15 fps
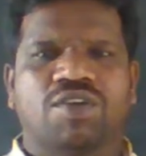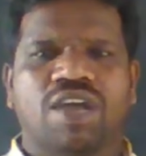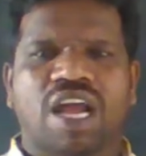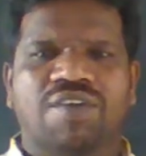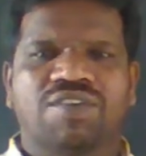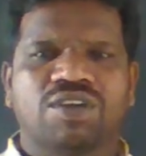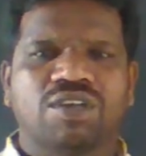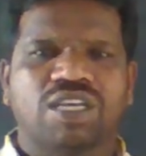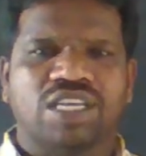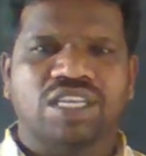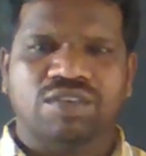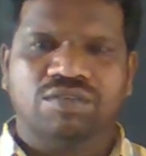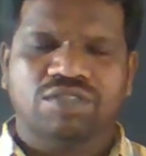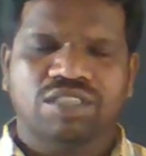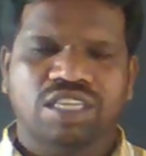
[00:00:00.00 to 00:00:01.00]
We have to
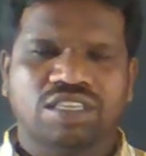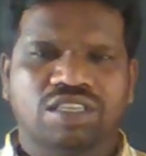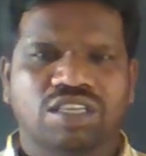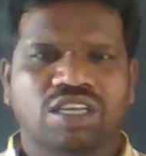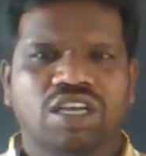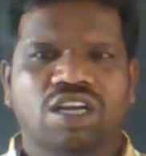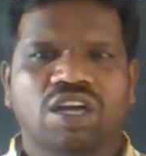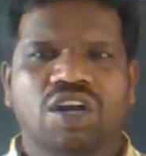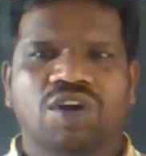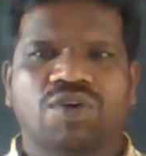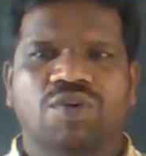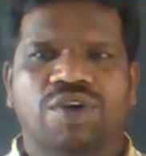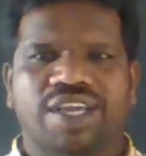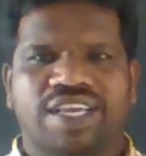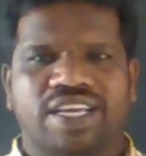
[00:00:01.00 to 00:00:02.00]
use that
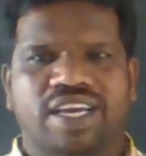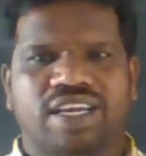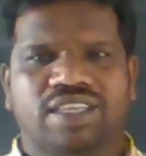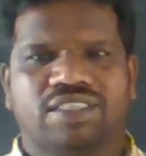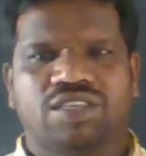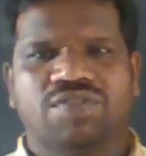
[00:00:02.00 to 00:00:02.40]
code here.